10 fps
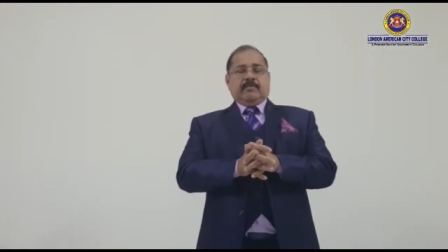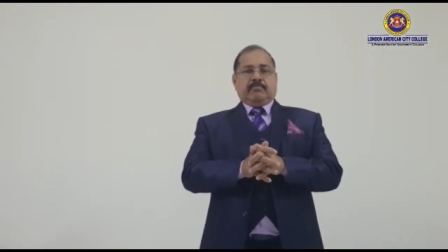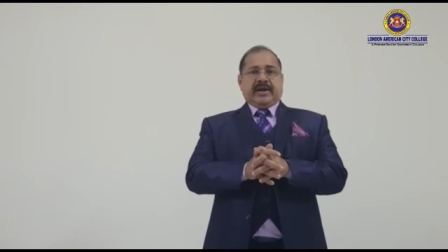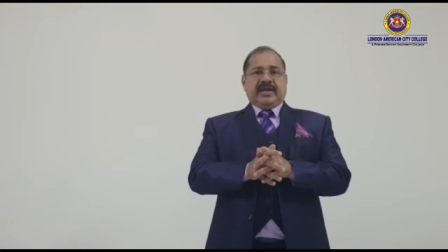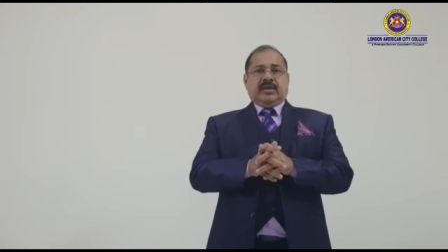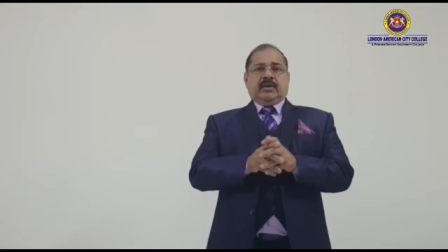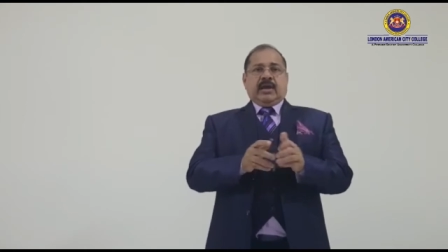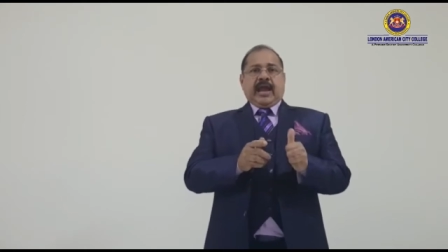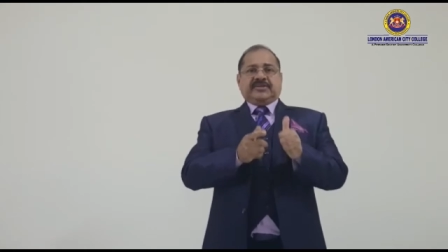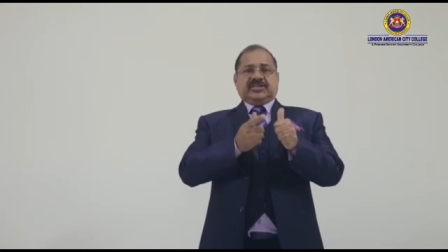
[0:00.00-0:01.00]
Money
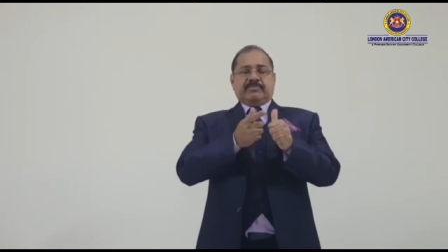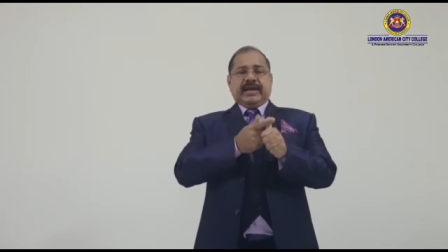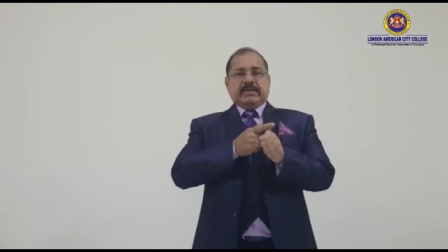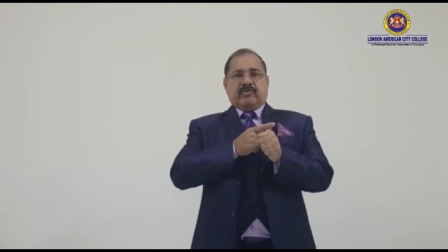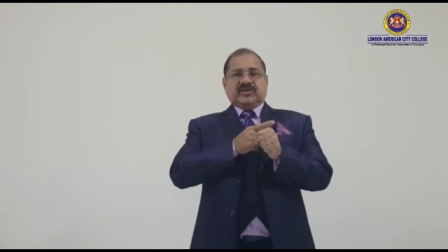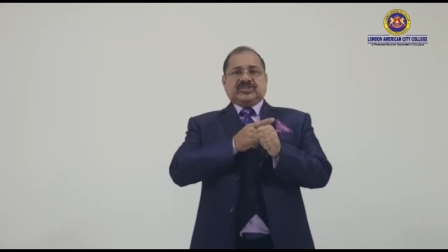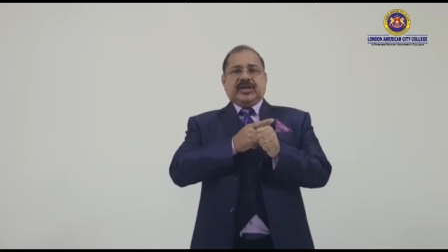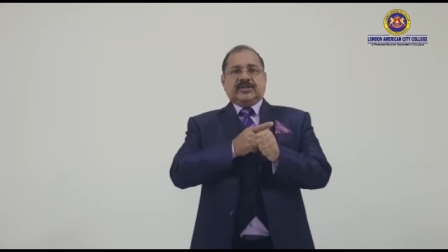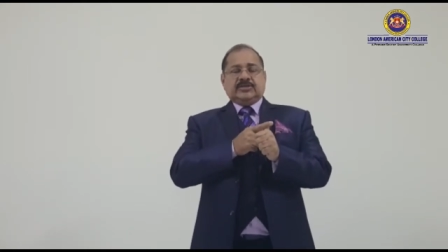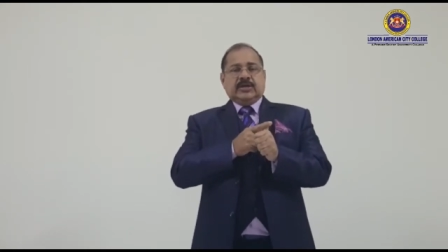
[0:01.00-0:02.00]
acts as a medium of
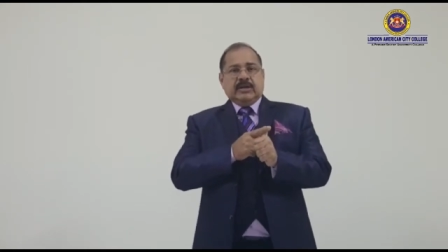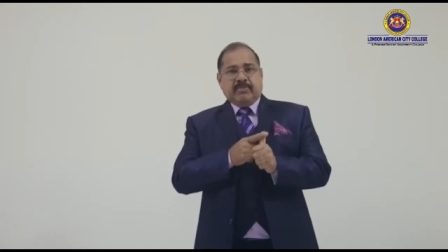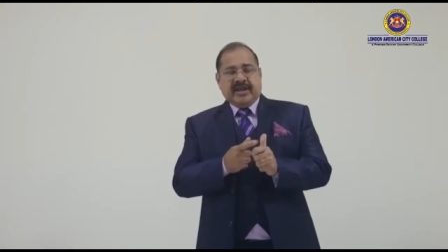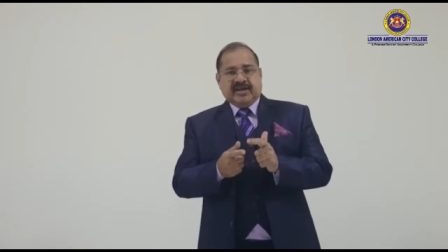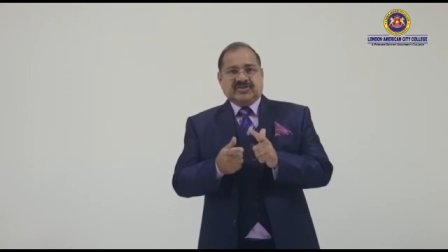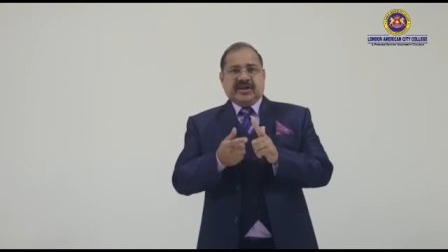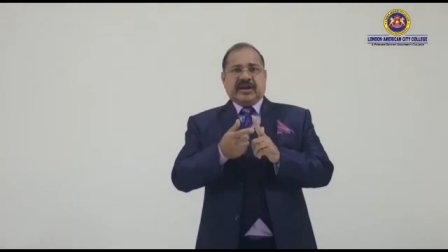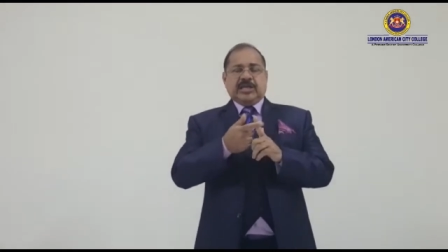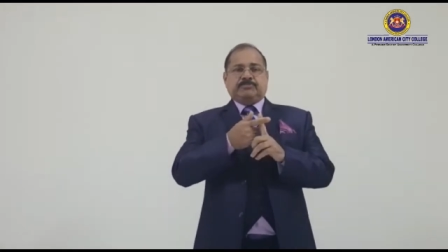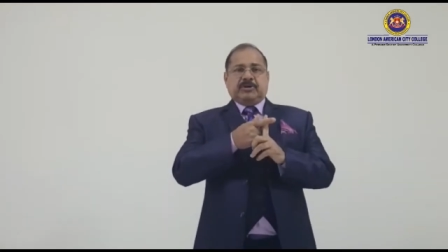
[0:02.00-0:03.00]
exchange. Money has
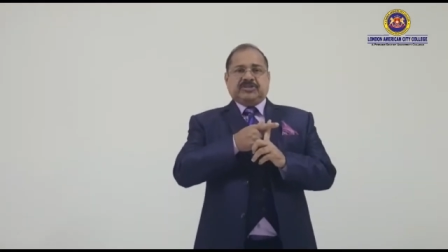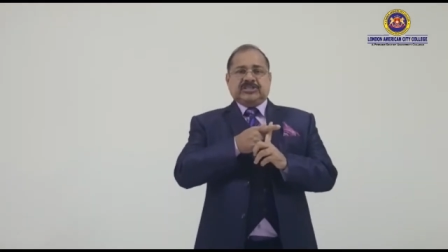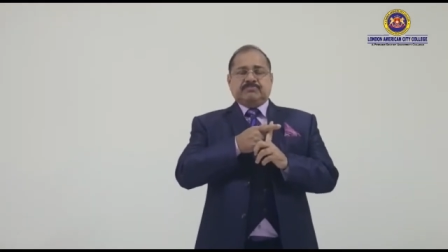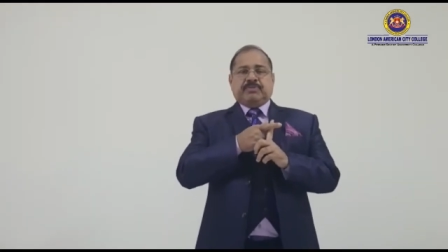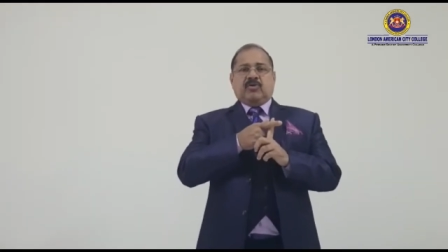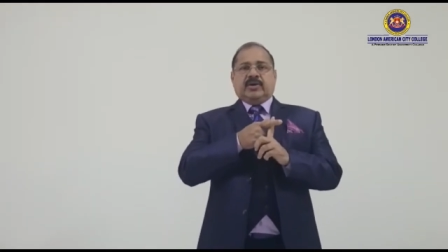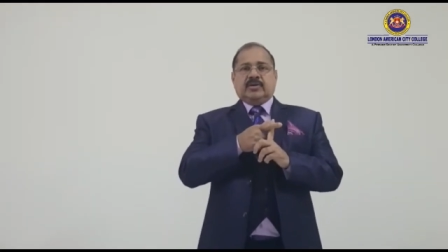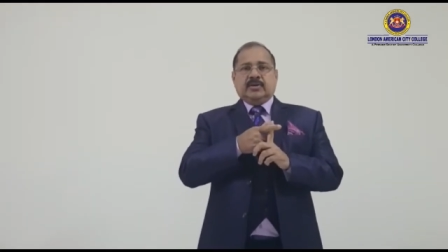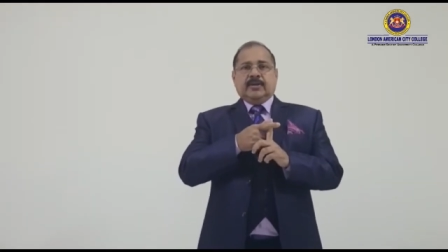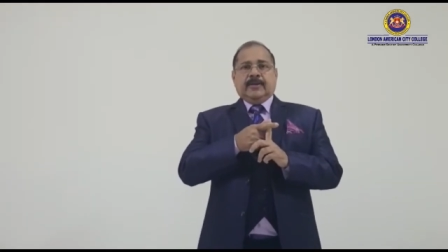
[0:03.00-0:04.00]
generalized purchasing power.
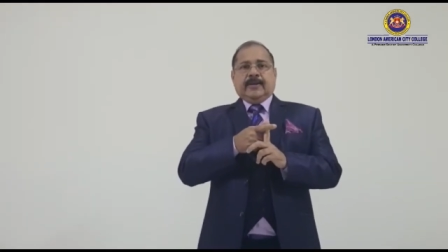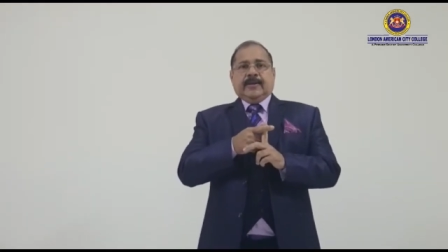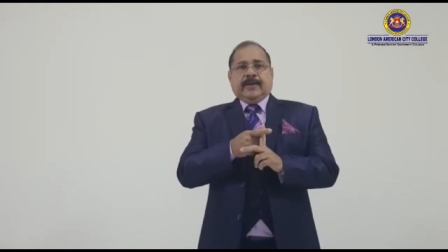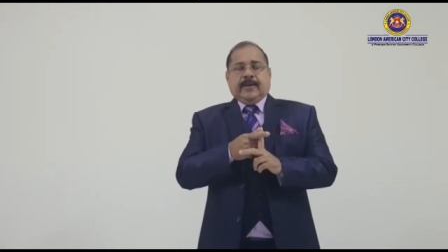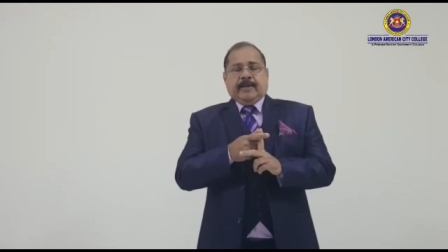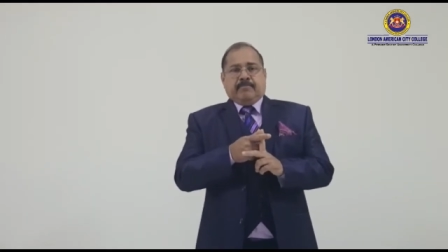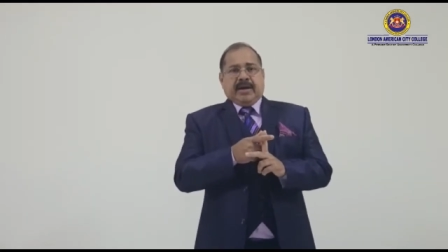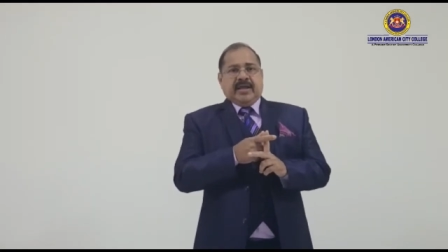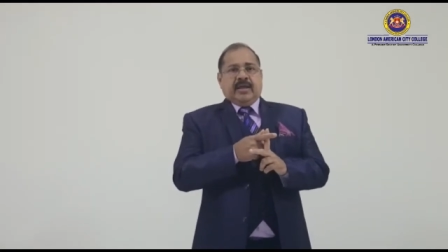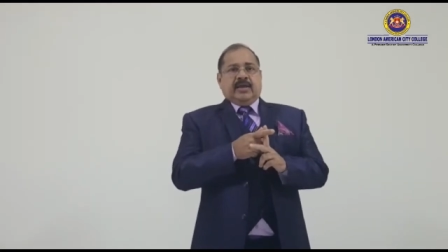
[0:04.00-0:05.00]

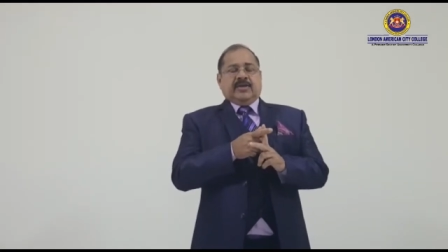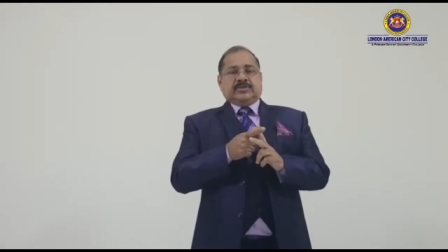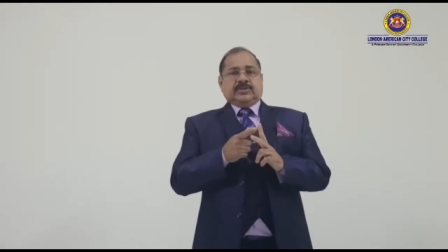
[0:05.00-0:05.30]
Money is